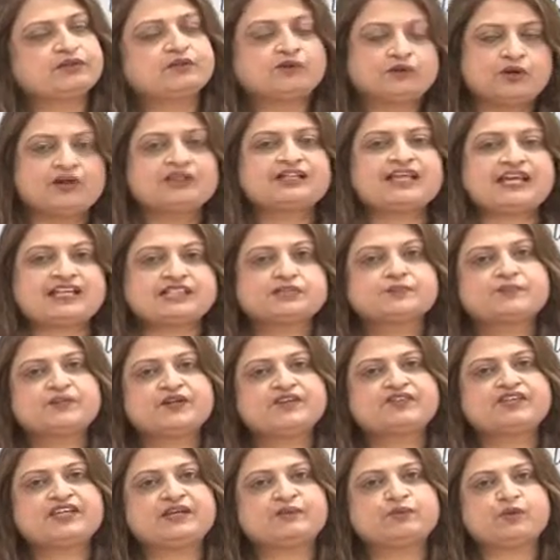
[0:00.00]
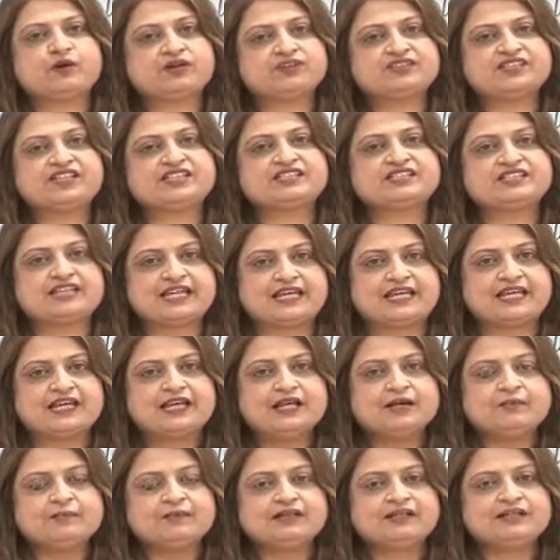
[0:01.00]
not as per what they say,
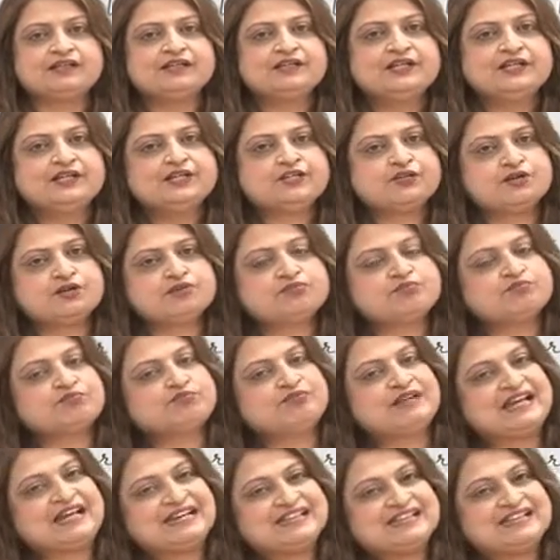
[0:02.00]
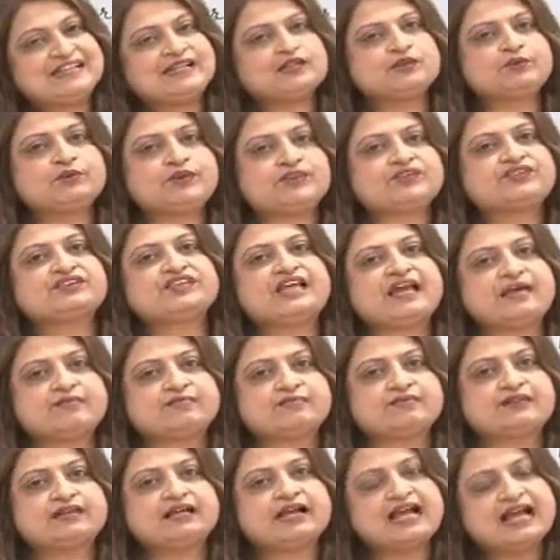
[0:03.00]
but blending with
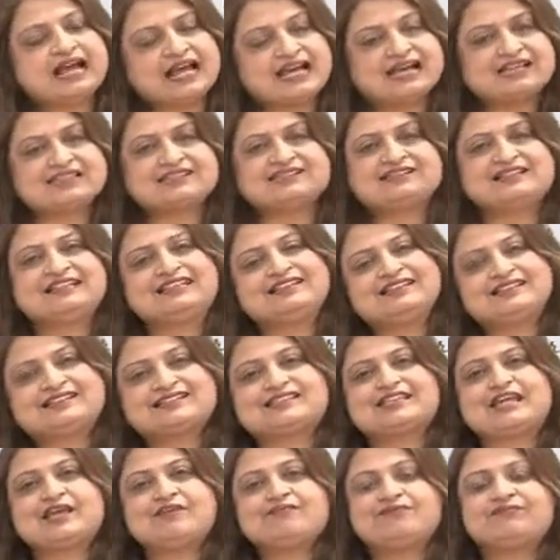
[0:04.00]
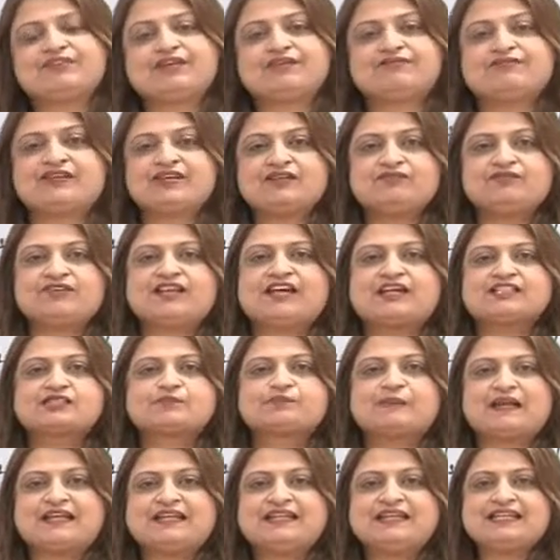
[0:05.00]
them, as in the same way when we are
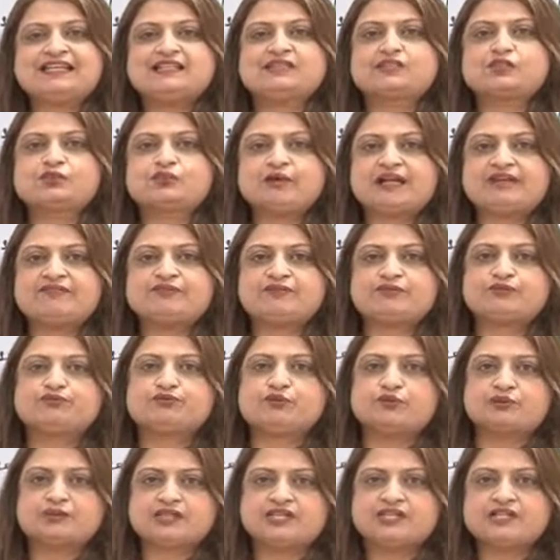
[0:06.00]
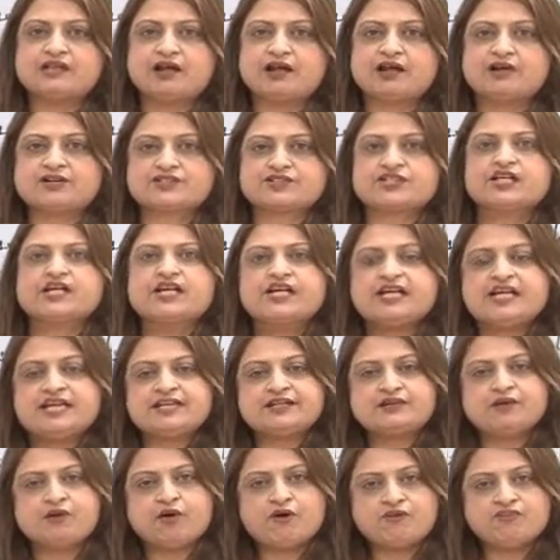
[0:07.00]
spending 12 to 14 hours
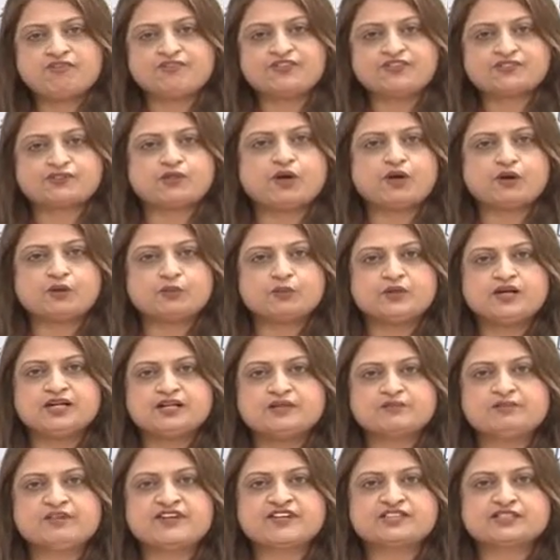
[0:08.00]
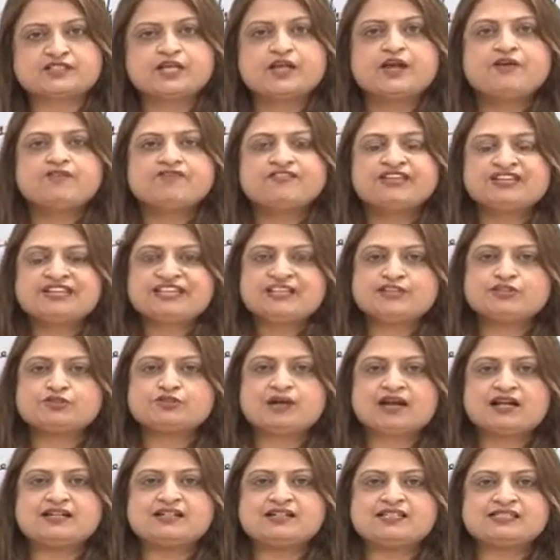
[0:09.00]
in office or workplace, we need to
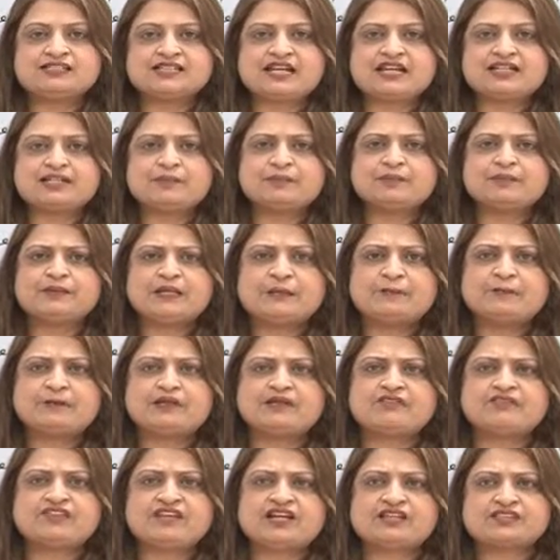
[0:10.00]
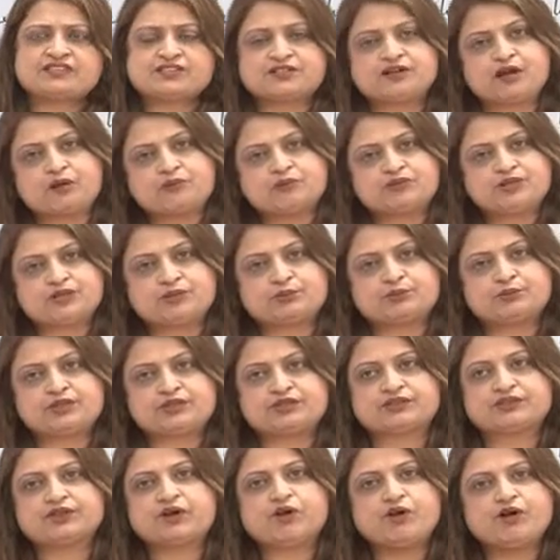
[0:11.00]
understand the people we are surrounded
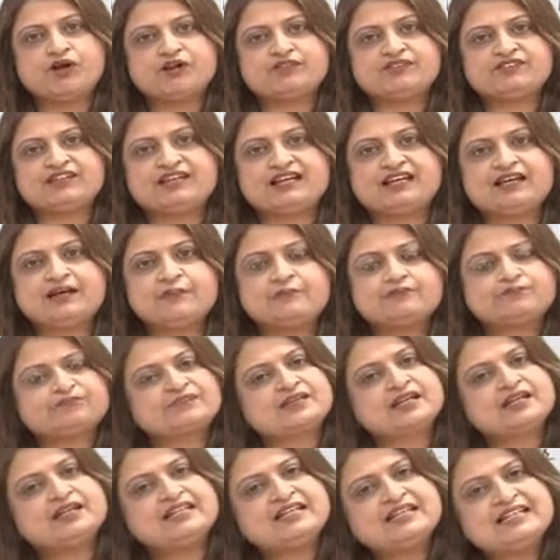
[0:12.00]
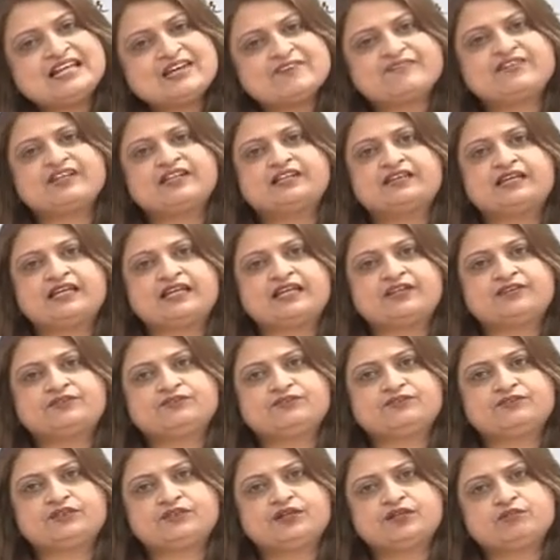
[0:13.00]
with, or we are living
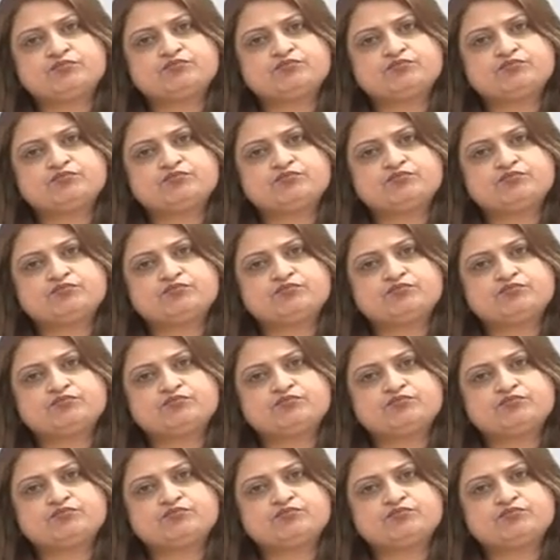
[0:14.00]
in